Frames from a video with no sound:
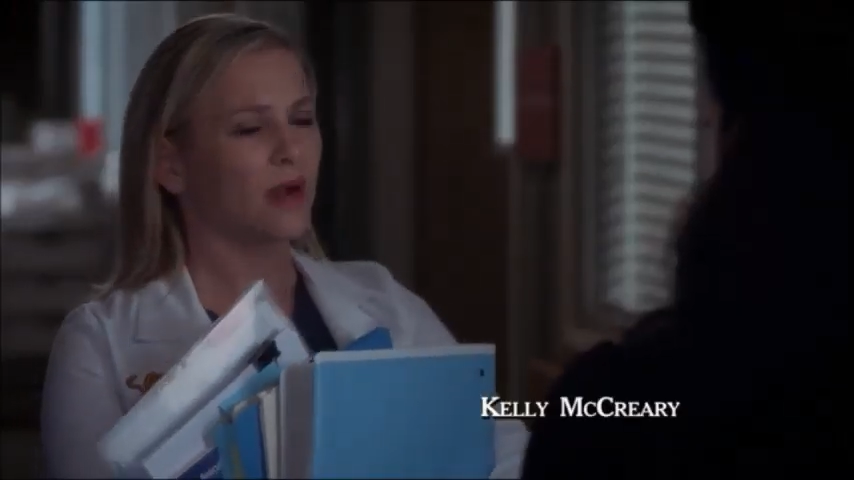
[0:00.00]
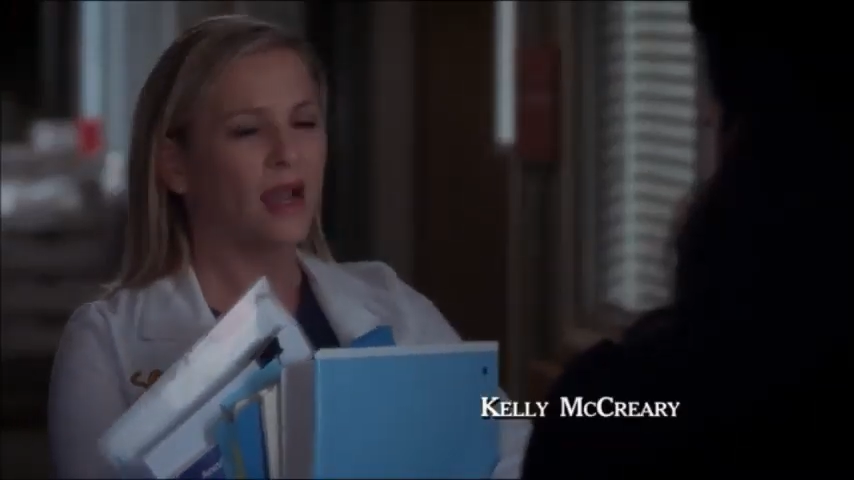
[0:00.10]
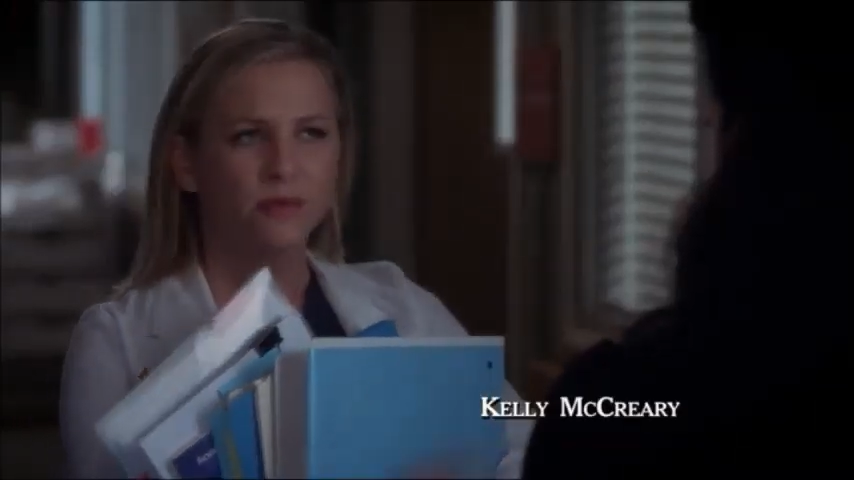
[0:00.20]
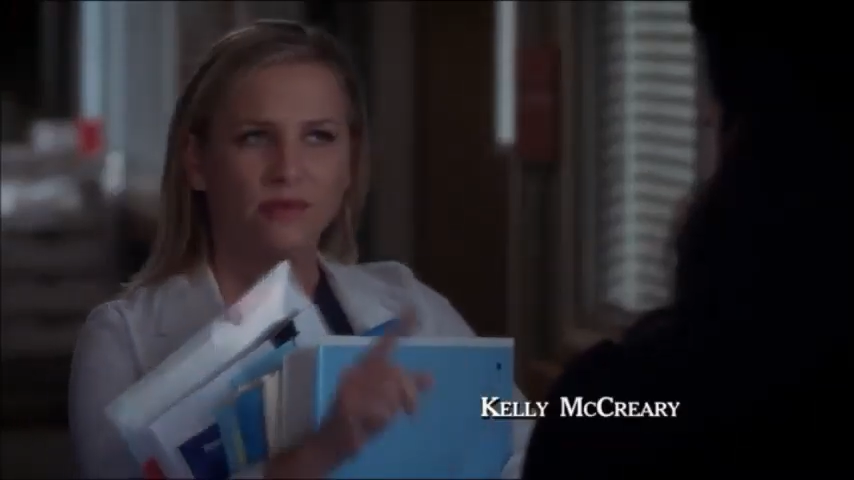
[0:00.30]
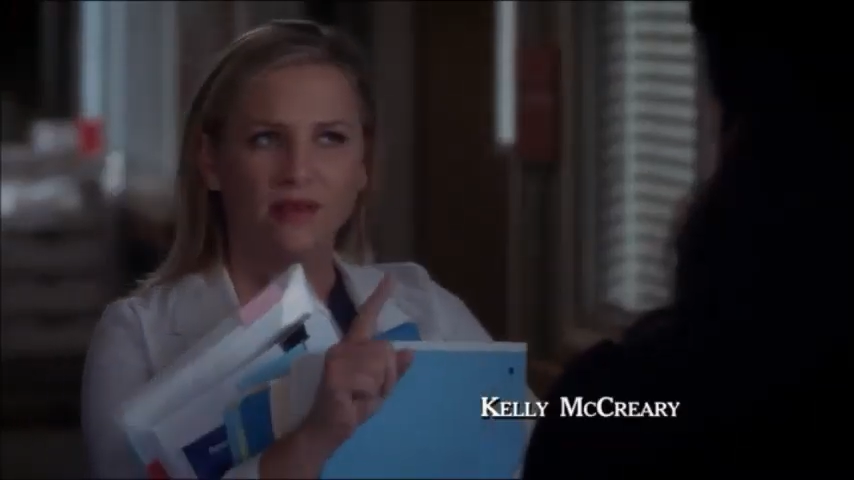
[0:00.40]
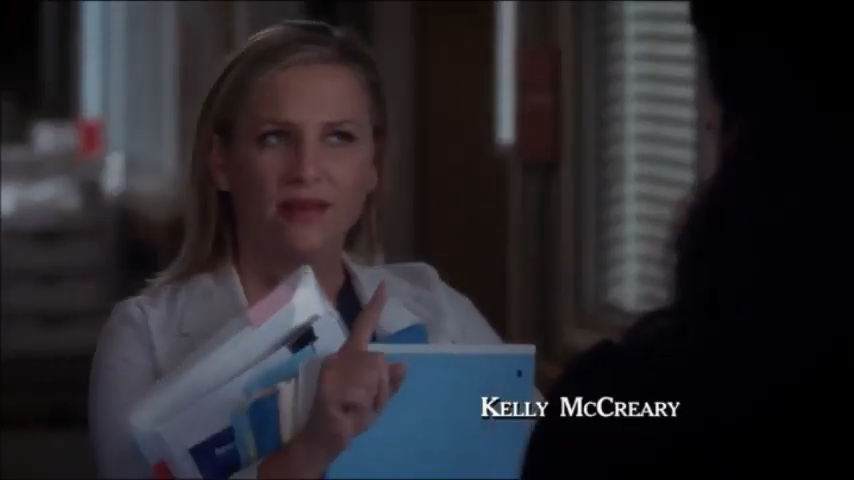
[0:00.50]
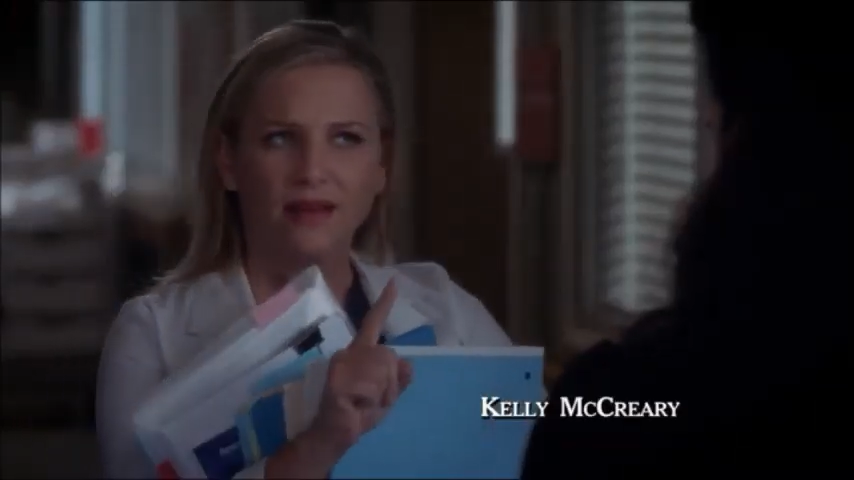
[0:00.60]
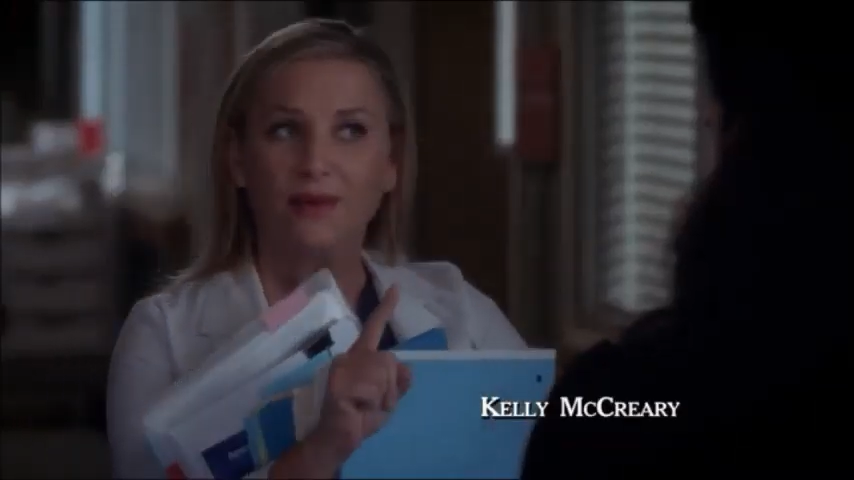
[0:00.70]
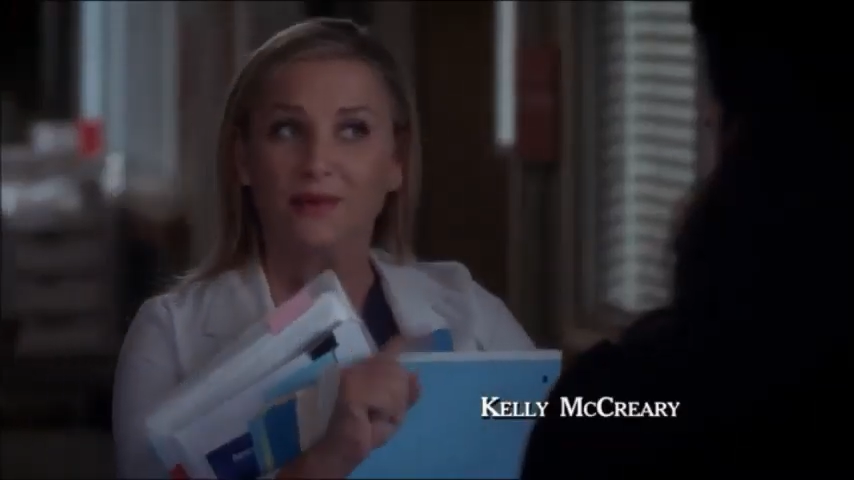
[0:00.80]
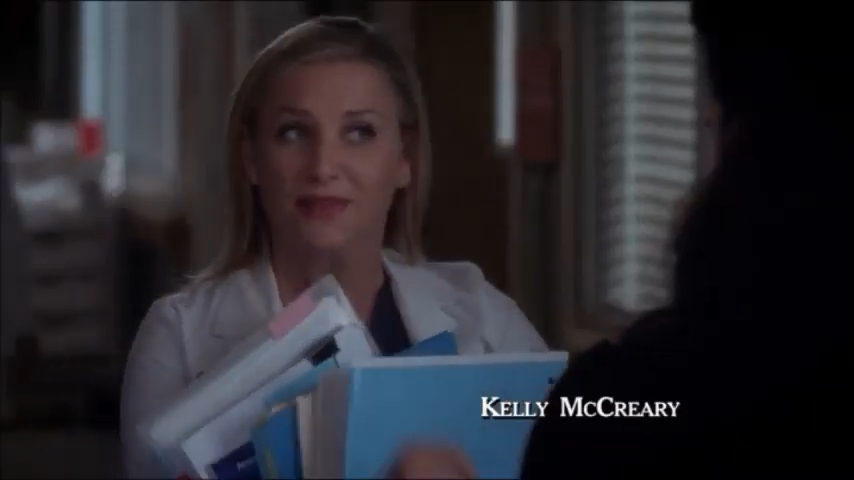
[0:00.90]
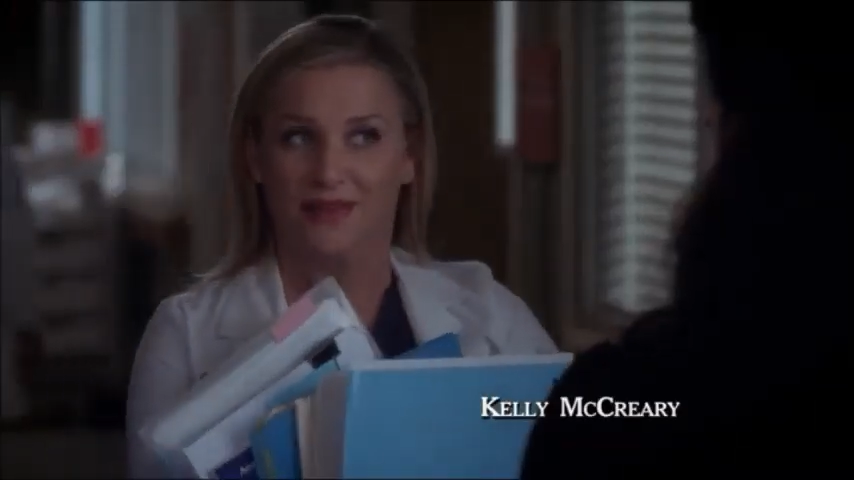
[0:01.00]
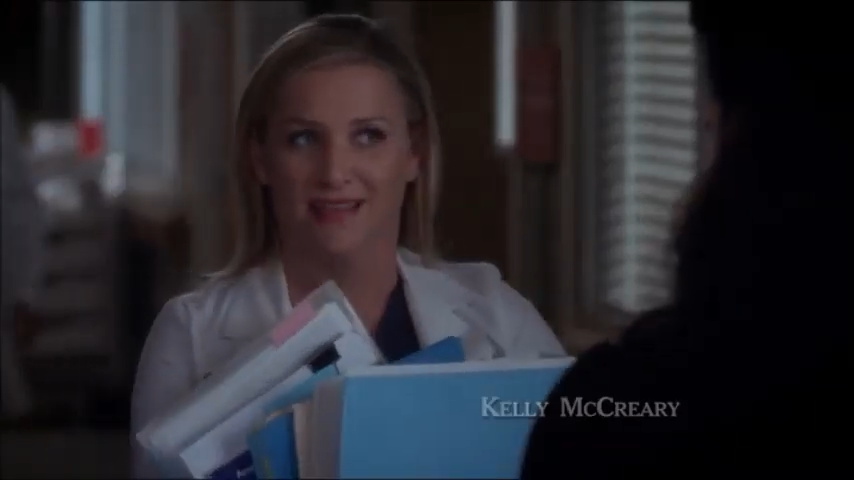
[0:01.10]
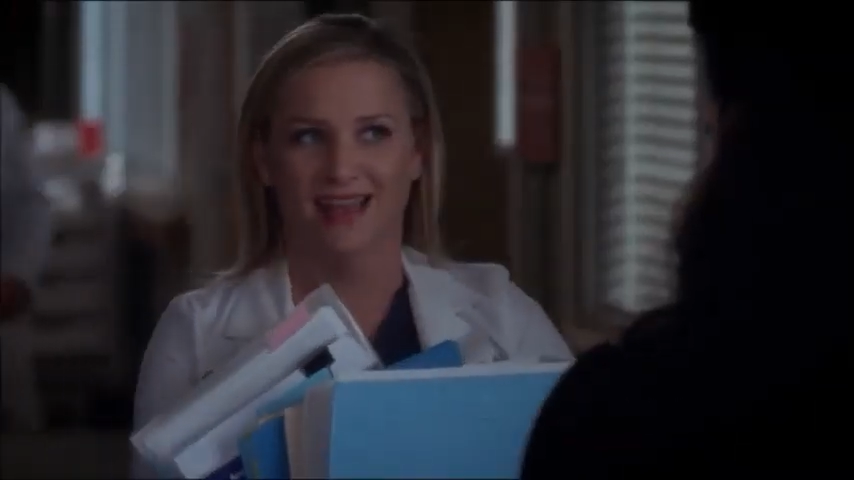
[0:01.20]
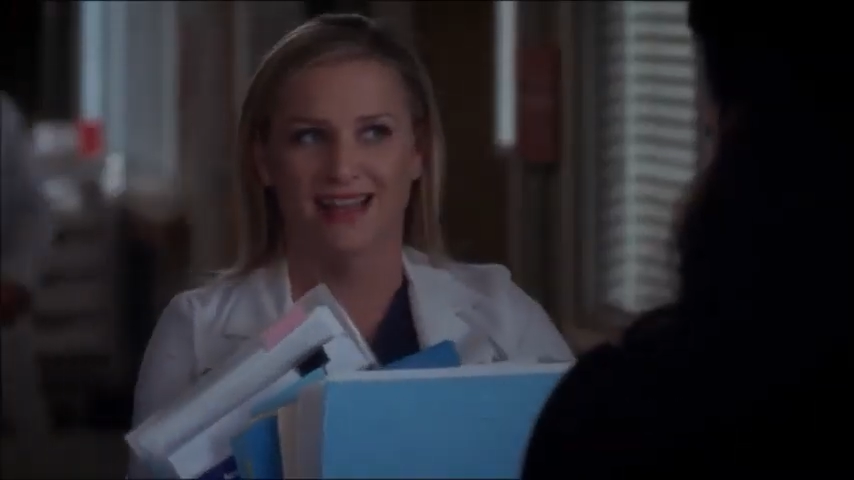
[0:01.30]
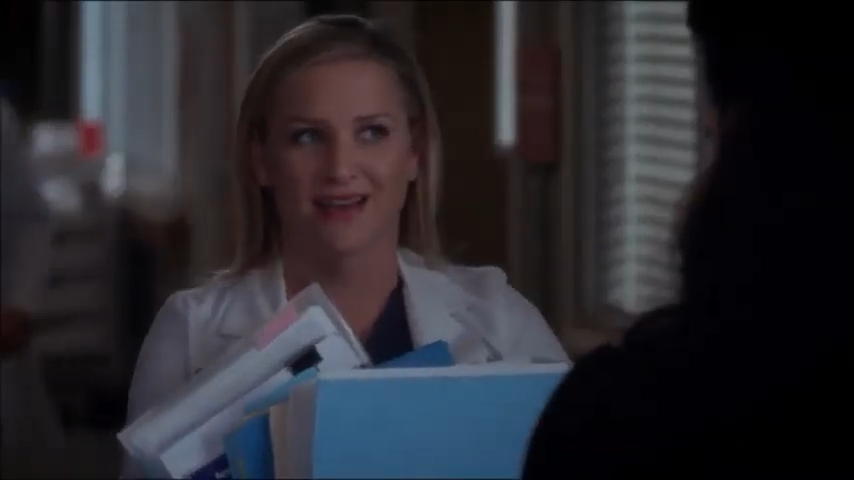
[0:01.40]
I will, I will figure that